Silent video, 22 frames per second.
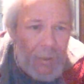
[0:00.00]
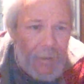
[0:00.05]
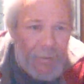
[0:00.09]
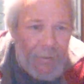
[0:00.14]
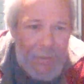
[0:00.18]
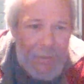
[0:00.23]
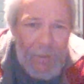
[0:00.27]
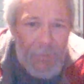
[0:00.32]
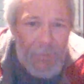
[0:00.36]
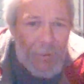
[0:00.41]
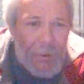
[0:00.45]

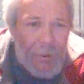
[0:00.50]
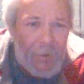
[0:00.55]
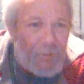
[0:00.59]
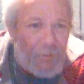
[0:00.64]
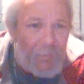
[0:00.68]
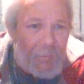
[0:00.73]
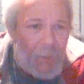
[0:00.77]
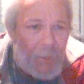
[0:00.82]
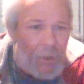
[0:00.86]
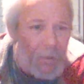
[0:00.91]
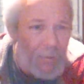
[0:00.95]
He's not very
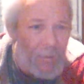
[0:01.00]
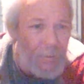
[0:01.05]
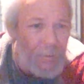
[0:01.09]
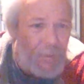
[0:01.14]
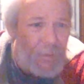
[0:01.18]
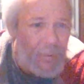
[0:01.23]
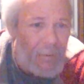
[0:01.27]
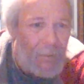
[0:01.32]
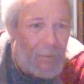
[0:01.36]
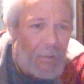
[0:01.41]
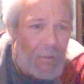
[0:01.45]
smart.
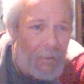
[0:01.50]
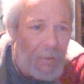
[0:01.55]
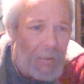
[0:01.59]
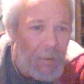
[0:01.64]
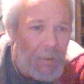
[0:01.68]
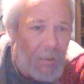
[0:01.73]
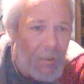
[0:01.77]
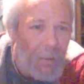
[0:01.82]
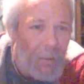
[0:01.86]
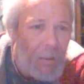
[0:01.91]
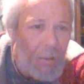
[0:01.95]

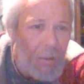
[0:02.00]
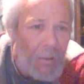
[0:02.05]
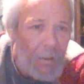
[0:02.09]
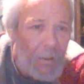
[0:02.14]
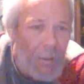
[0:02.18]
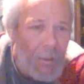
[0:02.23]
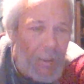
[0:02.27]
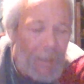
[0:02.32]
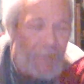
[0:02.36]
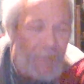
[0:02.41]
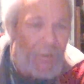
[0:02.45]

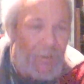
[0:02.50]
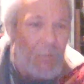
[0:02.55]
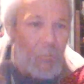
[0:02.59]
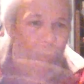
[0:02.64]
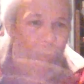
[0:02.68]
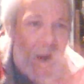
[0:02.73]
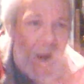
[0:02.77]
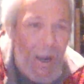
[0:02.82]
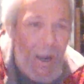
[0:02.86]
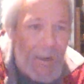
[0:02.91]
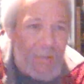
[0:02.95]
There's a
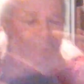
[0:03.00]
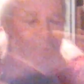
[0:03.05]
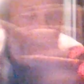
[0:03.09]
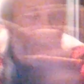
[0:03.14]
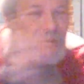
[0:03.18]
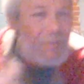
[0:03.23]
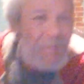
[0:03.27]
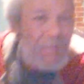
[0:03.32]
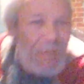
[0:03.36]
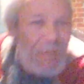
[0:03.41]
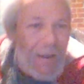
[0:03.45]
rise
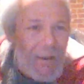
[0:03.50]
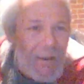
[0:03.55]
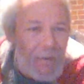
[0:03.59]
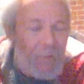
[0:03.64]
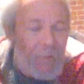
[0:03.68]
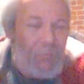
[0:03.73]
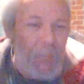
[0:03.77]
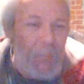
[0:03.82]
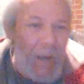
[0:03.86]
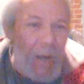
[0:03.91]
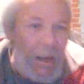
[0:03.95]
and a set
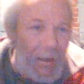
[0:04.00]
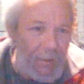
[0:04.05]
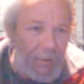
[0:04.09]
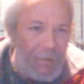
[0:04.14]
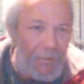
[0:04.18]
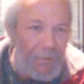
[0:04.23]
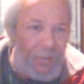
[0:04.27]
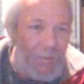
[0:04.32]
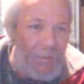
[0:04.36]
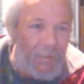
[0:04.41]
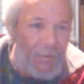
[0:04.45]
of
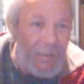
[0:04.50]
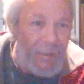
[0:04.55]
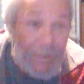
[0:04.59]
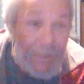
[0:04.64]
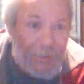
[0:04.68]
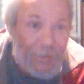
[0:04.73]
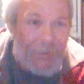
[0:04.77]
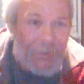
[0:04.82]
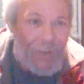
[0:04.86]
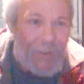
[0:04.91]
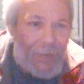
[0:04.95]
bodies
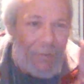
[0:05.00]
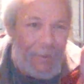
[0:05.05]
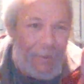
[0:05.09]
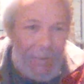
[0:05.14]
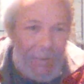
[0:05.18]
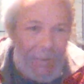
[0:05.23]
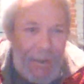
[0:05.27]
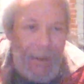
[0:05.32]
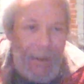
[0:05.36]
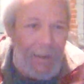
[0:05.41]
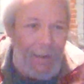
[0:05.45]
each and
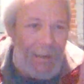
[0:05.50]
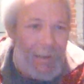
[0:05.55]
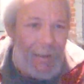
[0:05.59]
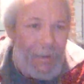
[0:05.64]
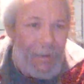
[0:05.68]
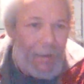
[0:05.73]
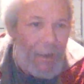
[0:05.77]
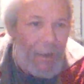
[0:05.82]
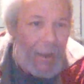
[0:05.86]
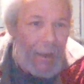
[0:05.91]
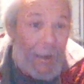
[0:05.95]
every day
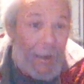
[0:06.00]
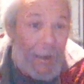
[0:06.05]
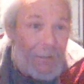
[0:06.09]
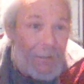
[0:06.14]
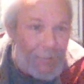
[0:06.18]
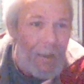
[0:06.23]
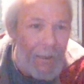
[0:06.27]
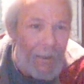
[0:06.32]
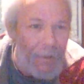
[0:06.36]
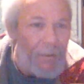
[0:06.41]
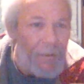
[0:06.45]

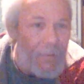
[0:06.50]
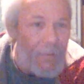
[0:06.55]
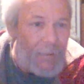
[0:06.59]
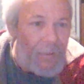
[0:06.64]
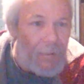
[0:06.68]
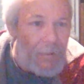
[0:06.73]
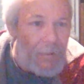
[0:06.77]
and night.